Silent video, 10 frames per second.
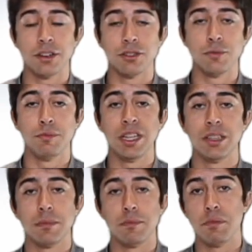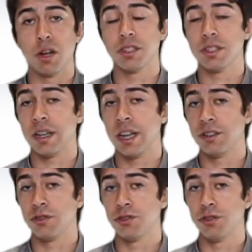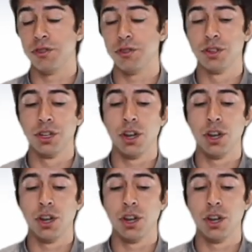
to be the boss extrude